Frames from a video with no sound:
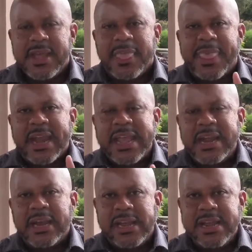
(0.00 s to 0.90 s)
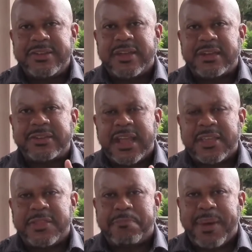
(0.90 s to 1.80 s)
that he leads us
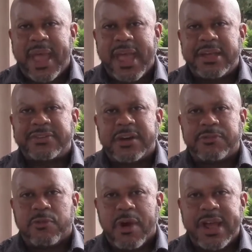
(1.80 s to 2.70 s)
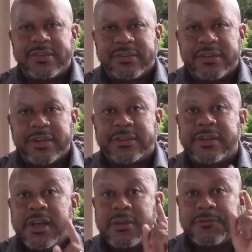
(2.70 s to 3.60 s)
in the paths of righteousness
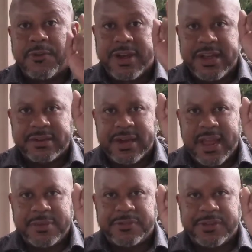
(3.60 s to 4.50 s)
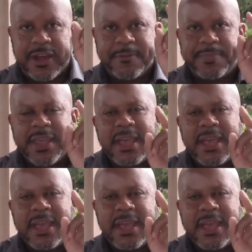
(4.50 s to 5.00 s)
for his name's sake.